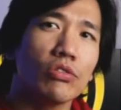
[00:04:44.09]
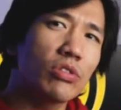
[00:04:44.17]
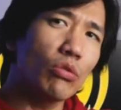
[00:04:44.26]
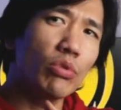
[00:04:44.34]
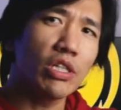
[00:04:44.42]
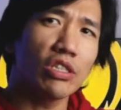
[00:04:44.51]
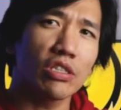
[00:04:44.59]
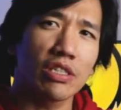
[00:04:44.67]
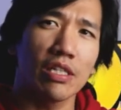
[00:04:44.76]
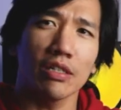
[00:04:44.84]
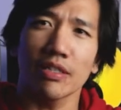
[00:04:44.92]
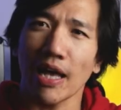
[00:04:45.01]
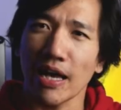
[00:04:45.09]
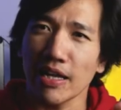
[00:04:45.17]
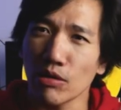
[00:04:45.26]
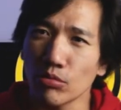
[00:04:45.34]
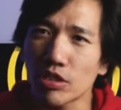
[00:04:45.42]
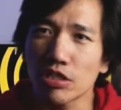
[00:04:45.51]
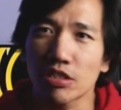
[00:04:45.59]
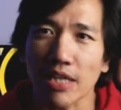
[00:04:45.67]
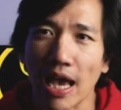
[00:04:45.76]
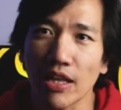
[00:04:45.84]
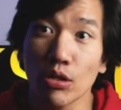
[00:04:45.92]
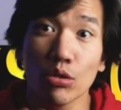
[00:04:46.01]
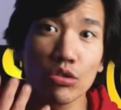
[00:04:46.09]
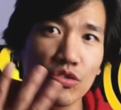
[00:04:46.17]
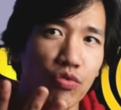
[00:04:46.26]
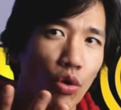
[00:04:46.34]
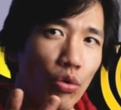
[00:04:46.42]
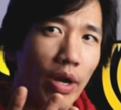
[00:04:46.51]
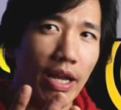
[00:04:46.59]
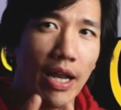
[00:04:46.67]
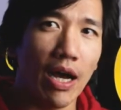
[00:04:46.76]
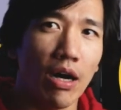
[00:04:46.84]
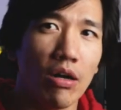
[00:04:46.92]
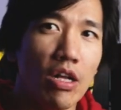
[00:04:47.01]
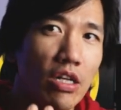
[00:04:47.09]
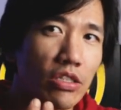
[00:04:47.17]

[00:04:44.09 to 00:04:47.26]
So we could just kill that and we could just add those four right now.